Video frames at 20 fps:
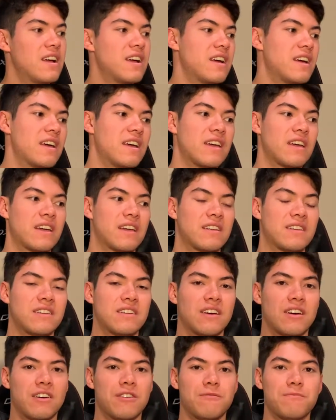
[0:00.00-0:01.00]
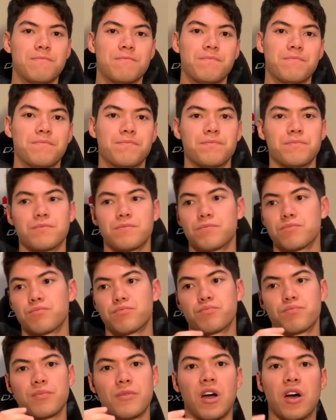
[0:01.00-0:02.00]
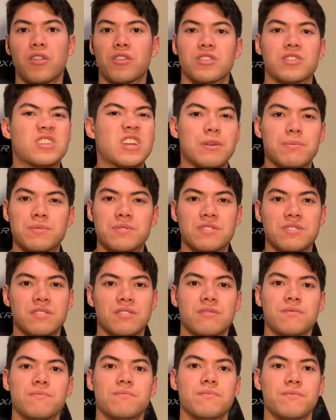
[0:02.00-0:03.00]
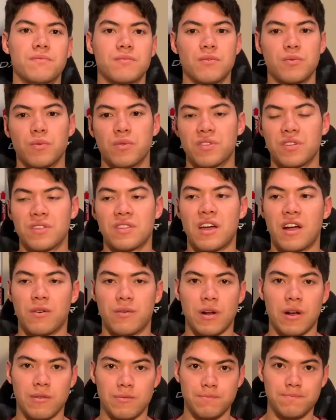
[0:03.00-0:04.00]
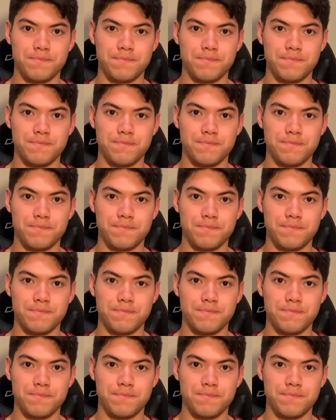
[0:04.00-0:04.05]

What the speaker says: and other tips within that realm.